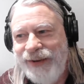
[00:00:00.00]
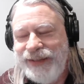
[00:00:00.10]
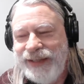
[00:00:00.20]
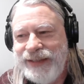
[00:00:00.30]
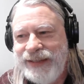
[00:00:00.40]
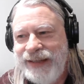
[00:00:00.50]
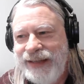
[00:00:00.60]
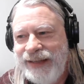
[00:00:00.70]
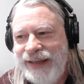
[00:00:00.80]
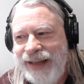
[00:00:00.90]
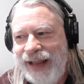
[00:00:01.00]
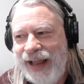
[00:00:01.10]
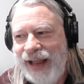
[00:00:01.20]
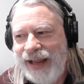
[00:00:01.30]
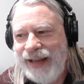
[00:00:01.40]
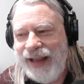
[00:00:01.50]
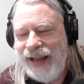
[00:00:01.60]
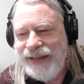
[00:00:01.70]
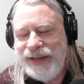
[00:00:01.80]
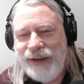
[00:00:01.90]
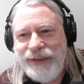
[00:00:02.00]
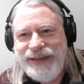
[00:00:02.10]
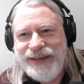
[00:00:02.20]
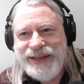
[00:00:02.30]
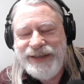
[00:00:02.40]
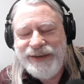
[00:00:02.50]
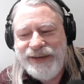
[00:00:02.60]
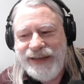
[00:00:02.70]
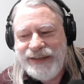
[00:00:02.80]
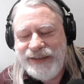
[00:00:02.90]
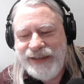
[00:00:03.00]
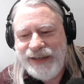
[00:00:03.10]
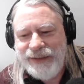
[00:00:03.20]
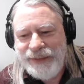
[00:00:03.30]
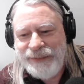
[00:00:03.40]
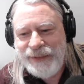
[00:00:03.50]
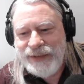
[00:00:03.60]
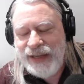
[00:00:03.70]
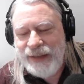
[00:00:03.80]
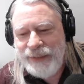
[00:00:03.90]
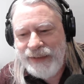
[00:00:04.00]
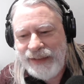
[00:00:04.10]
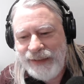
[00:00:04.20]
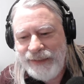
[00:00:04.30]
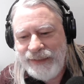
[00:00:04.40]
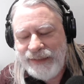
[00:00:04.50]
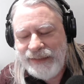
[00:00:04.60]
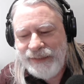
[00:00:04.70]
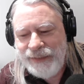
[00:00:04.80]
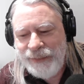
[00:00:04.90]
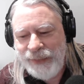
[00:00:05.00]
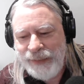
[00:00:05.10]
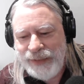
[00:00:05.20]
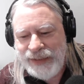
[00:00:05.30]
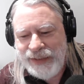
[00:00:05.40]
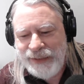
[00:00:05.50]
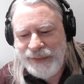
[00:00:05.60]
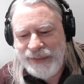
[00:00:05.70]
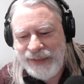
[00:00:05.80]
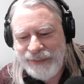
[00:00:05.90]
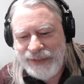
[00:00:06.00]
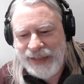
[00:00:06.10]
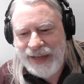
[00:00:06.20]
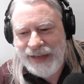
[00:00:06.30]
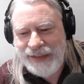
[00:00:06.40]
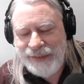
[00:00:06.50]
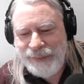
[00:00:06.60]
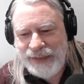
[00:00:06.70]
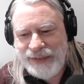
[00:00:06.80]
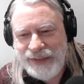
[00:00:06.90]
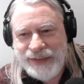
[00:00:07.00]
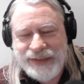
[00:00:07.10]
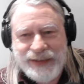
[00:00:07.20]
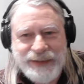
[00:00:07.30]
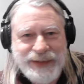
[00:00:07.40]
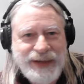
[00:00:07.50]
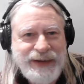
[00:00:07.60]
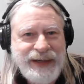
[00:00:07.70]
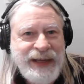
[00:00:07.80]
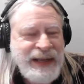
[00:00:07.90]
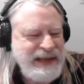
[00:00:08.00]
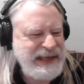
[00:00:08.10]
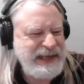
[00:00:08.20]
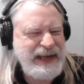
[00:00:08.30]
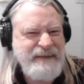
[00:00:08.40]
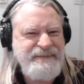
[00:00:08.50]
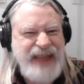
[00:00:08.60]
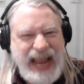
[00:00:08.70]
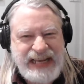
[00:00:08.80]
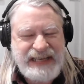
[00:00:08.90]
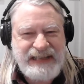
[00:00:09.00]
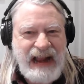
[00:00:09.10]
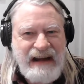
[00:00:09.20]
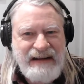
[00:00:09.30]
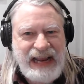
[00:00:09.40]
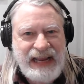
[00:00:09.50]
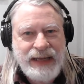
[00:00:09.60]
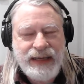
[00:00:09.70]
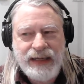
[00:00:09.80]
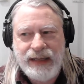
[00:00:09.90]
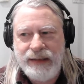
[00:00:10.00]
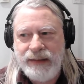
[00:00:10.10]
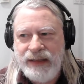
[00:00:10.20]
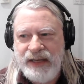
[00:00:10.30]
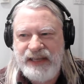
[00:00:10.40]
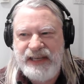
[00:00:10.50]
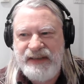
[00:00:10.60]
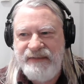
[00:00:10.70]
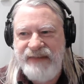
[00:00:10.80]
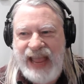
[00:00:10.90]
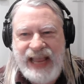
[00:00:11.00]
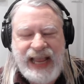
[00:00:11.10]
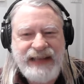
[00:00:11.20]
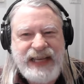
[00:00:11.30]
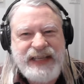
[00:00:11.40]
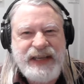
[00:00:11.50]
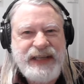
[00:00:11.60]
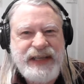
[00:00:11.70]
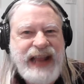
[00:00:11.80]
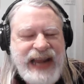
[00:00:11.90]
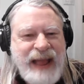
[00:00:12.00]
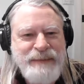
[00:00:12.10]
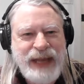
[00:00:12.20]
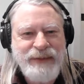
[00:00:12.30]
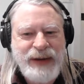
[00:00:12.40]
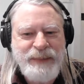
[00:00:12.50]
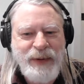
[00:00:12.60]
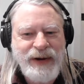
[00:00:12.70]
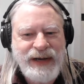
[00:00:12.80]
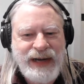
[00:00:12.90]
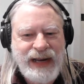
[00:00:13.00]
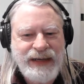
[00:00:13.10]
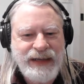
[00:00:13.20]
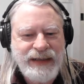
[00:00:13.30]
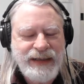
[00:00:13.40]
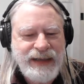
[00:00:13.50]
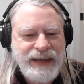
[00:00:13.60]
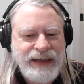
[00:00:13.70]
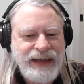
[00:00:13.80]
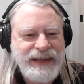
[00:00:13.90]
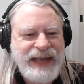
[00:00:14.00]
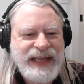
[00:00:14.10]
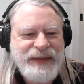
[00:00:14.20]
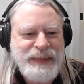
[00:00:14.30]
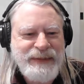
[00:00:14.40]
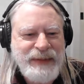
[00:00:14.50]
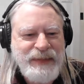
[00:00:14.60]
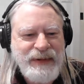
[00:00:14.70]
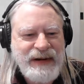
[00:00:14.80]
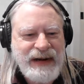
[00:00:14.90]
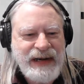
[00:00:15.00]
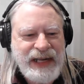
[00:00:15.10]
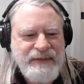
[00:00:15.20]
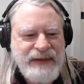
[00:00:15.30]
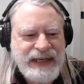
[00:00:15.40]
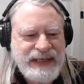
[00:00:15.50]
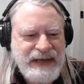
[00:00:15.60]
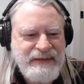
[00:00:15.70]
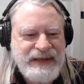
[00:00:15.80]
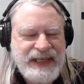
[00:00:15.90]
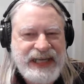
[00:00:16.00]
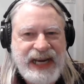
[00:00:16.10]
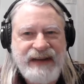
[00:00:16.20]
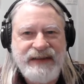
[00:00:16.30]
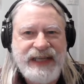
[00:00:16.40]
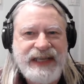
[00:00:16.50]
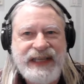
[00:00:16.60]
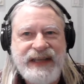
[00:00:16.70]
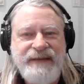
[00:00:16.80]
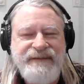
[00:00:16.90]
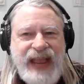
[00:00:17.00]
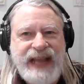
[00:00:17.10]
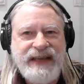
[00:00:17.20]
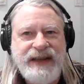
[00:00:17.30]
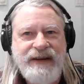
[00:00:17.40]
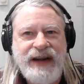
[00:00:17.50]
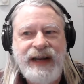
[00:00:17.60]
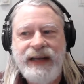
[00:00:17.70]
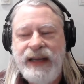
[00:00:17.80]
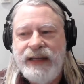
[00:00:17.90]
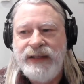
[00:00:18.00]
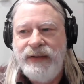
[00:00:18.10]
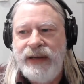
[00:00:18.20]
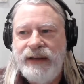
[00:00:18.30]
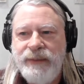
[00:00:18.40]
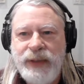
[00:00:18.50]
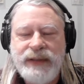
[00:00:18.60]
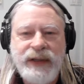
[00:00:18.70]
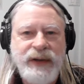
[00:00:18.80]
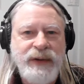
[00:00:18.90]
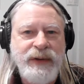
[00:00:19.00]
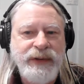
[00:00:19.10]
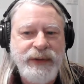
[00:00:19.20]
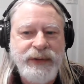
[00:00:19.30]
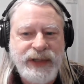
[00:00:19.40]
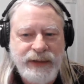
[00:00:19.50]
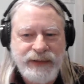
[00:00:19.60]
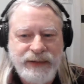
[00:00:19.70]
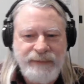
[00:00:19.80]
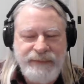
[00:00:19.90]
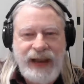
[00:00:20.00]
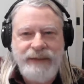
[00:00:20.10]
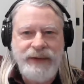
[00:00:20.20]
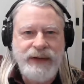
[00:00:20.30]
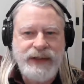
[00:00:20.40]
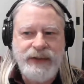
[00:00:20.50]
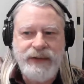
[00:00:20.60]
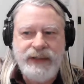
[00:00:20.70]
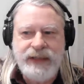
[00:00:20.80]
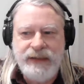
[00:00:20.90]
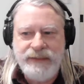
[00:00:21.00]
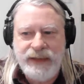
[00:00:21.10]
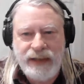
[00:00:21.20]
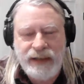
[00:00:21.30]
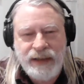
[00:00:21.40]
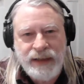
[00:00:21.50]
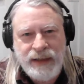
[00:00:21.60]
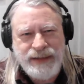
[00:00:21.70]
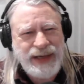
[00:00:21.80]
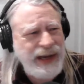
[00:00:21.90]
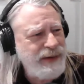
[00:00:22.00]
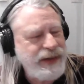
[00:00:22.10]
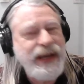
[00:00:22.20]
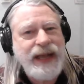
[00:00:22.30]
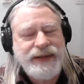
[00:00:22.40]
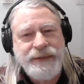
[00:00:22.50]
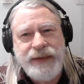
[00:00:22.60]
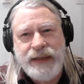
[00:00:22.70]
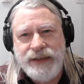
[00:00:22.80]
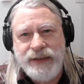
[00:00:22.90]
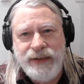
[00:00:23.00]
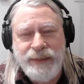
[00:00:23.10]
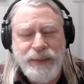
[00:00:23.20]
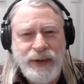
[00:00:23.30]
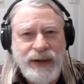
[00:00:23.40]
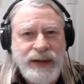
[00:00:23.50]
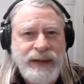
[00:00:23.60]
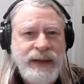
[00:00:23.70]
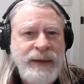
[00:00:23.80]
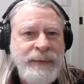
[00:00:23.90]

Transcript: Oh, this. I, I read this story yesterday when it first came out, like a, when it was new, and there was a guy in the messages. He was going, "This is a fake story." And yeah. I, this is fake. This has not been reported on the. Yeah, this hasn't been reported on the U S news channels. This is a fake story. So I went to Google News, and there was like five hundred stories covering it. Mm-hmm. It's like, how's, yeah, it's a fake story, moron.